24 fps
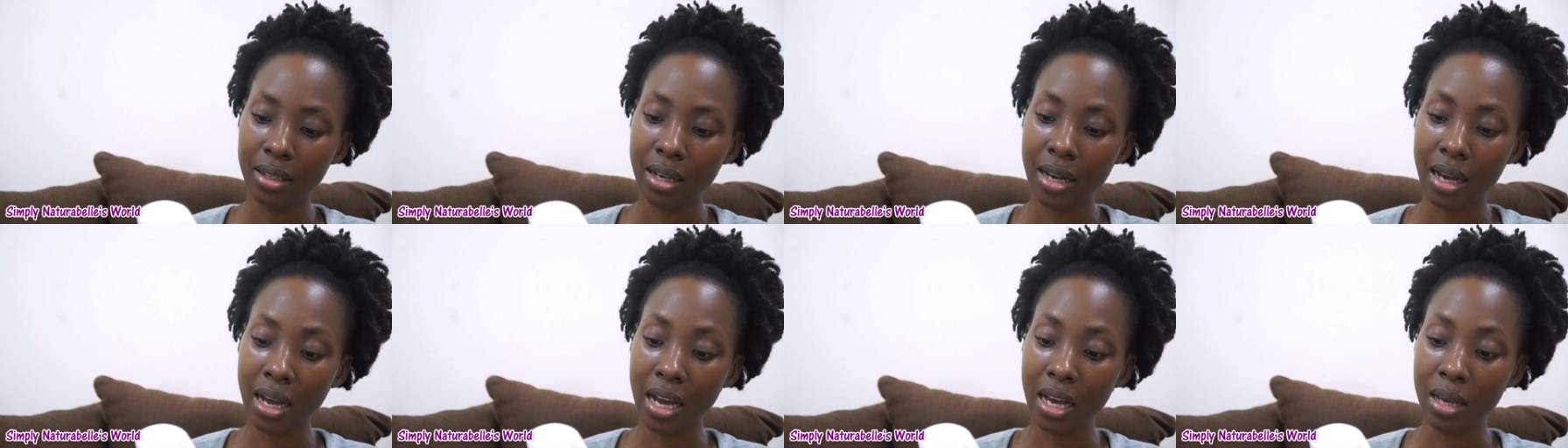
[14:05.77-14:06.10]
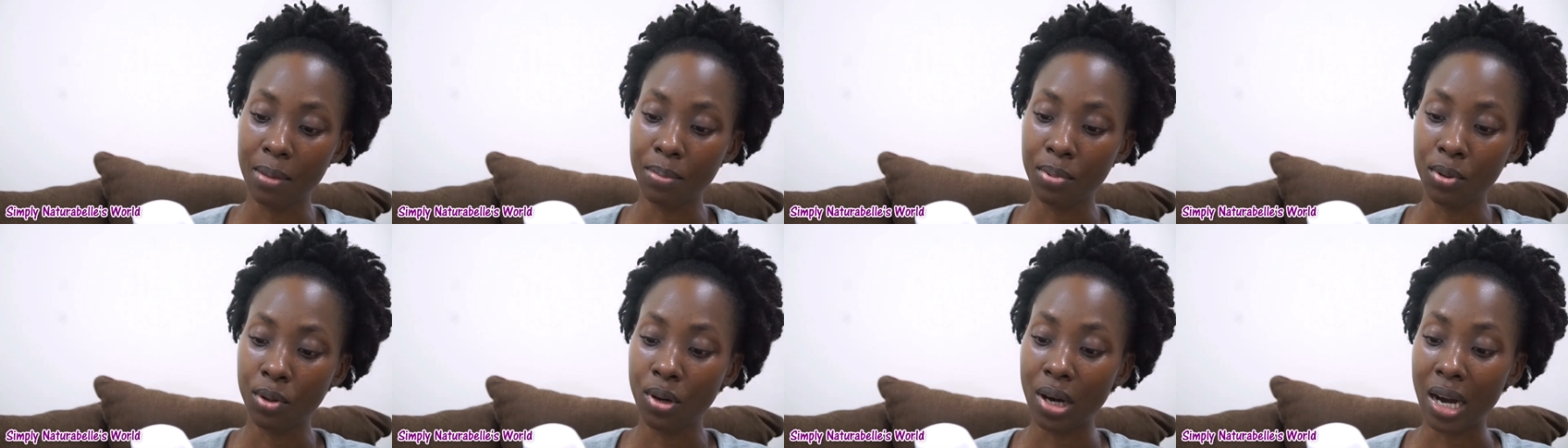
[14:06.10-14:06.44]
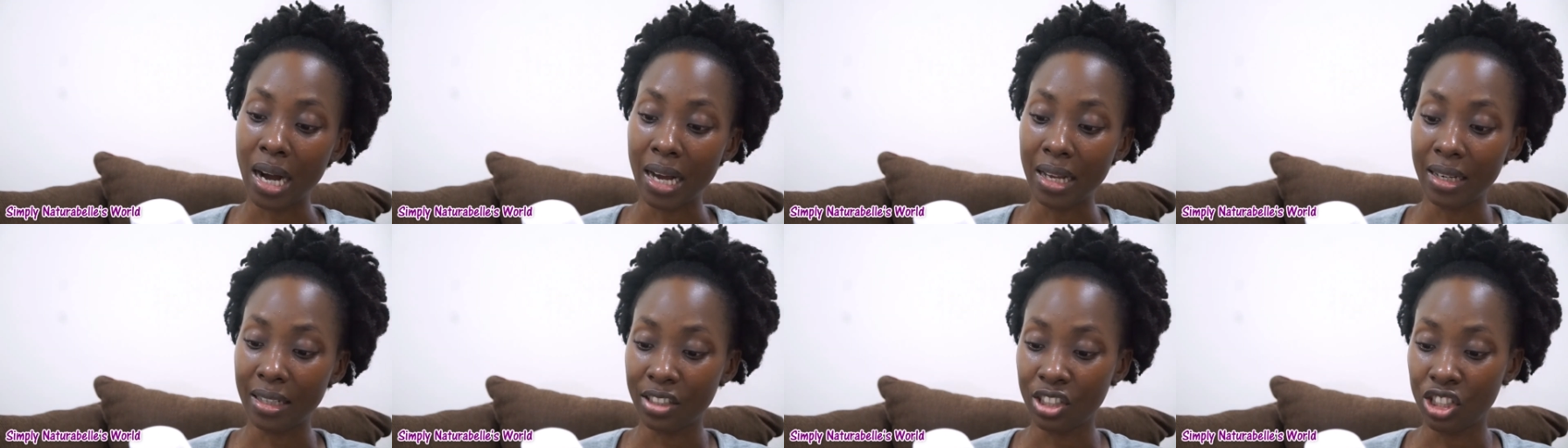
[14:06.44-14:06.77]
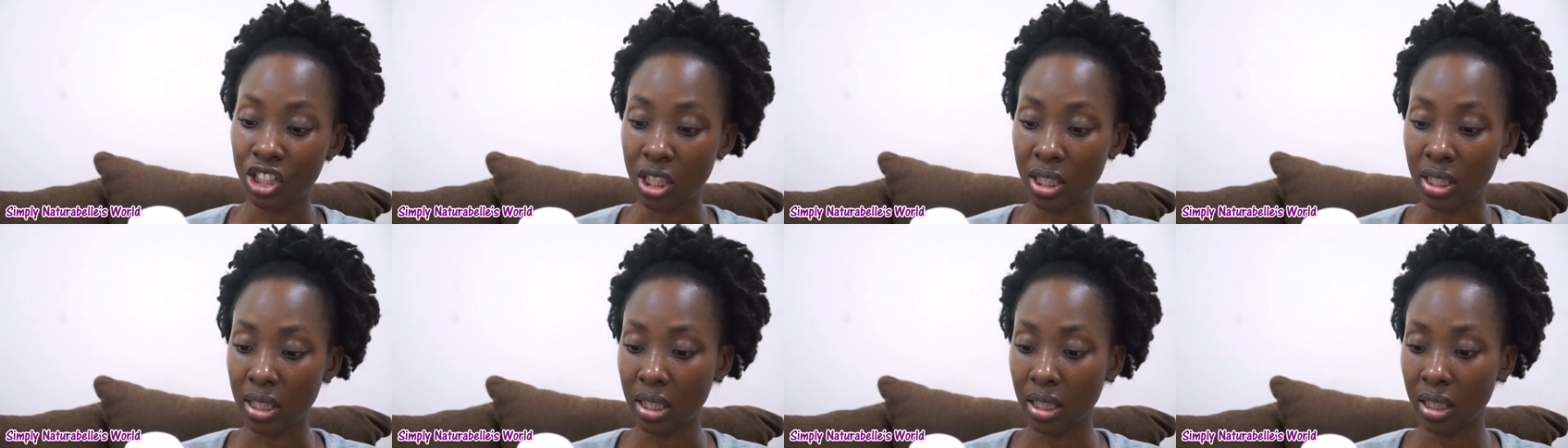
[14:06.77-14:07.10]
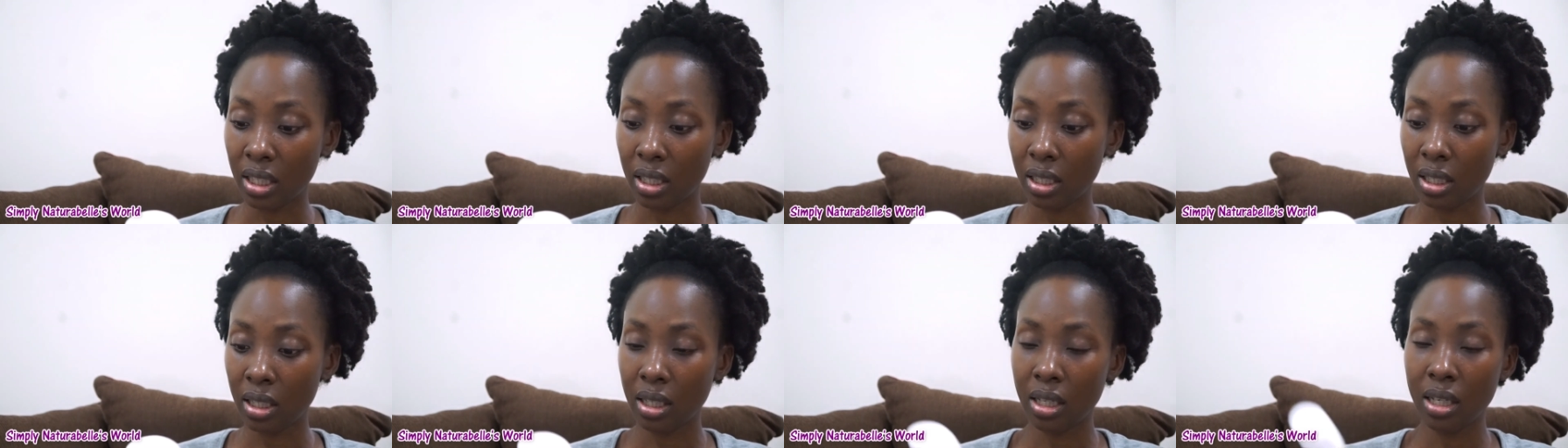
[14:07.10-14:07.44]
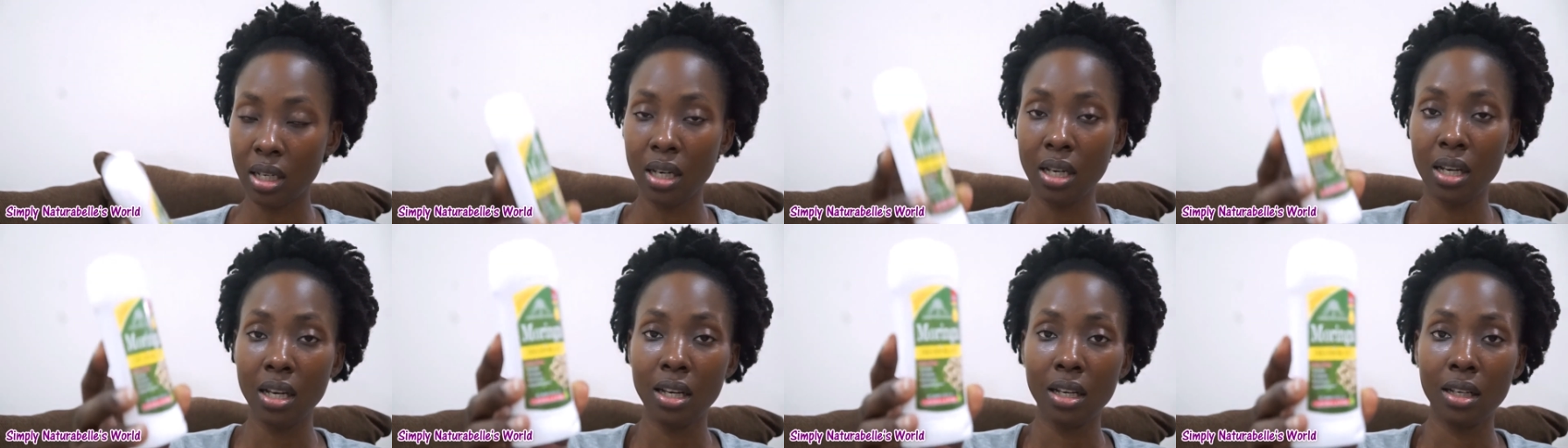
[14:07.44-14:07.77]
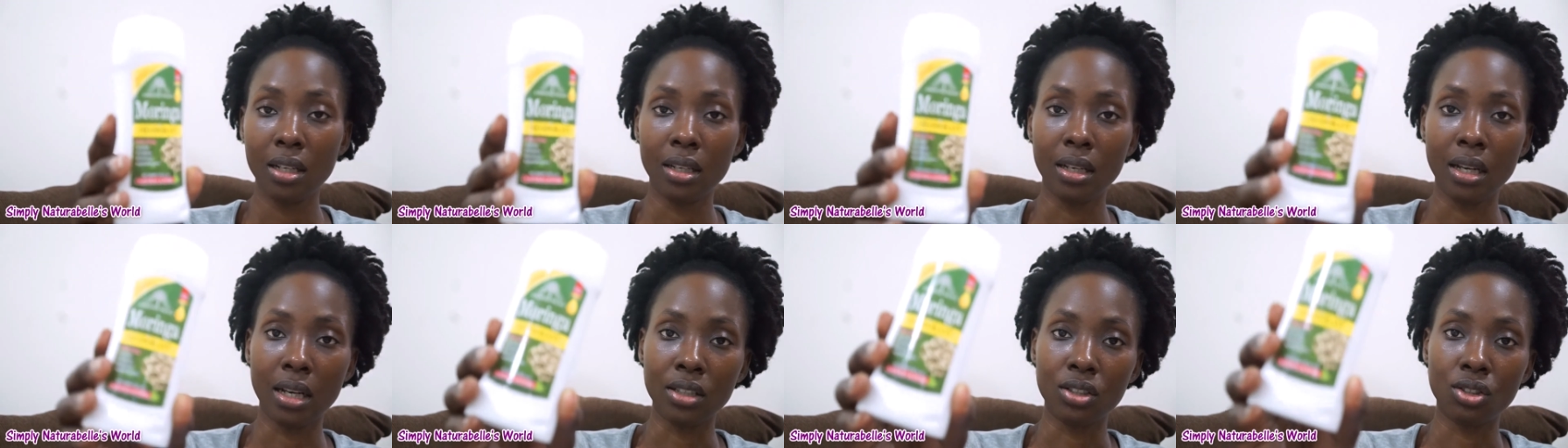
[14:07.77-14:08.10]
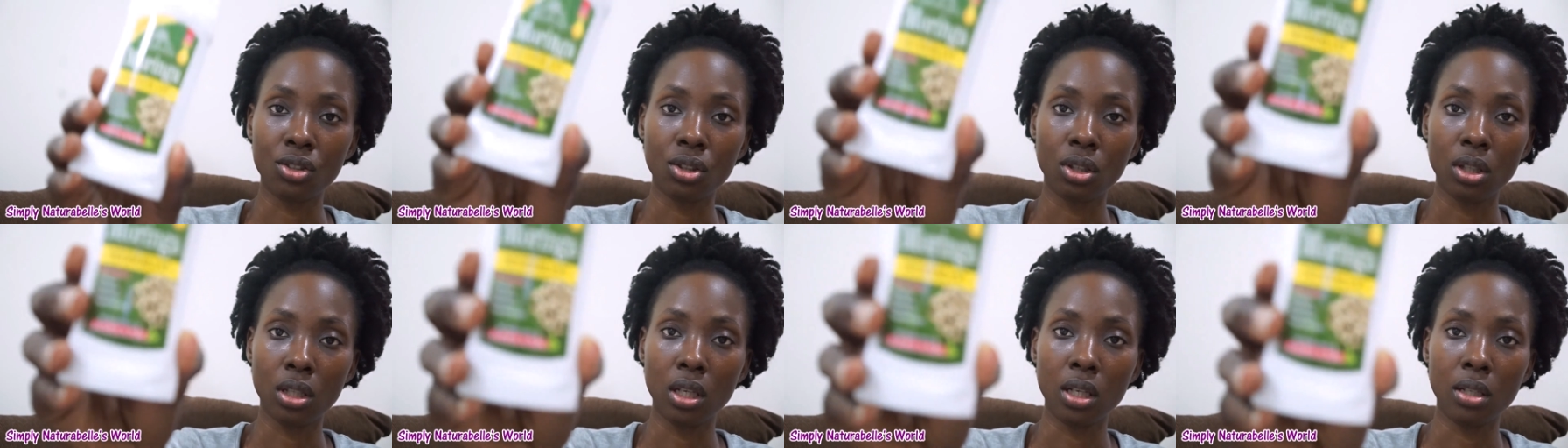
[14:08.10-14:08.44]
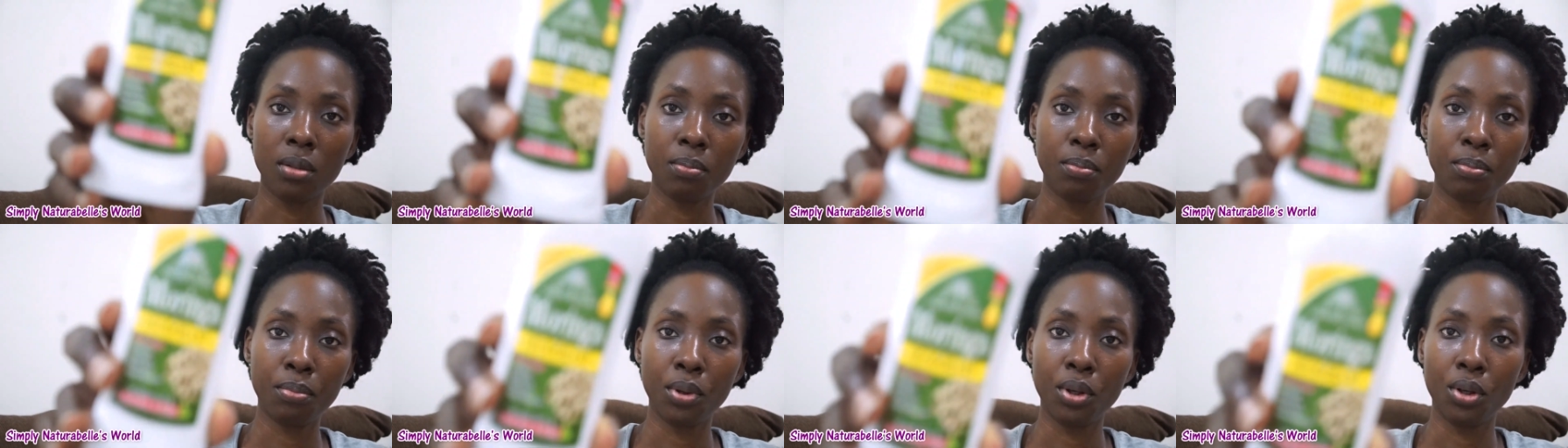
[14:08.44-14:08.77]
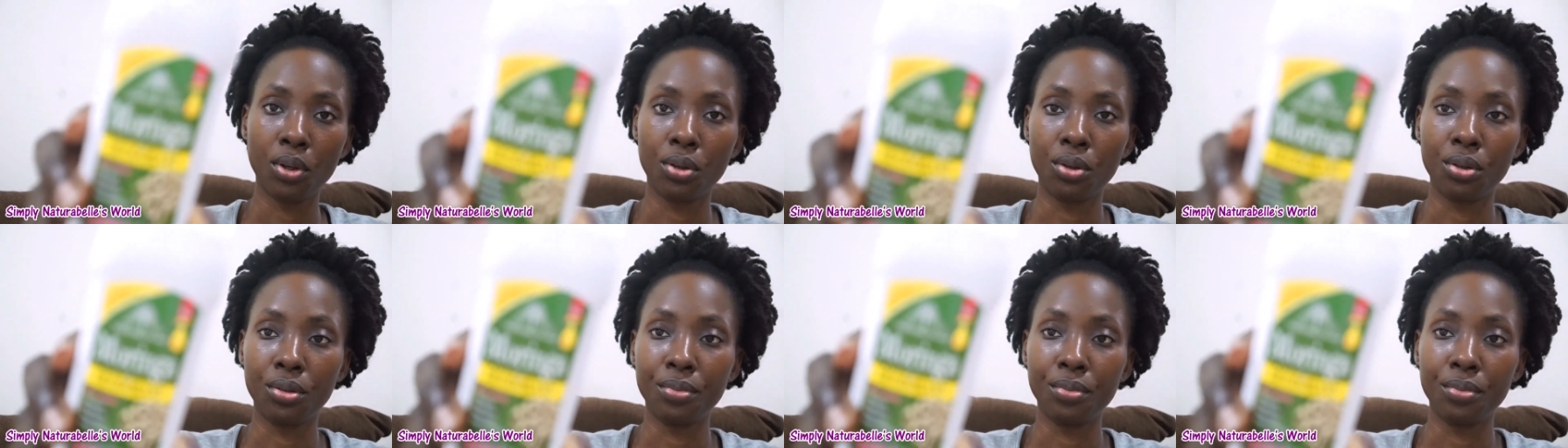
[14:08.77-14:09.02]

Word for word: hypoallergenic natural and pure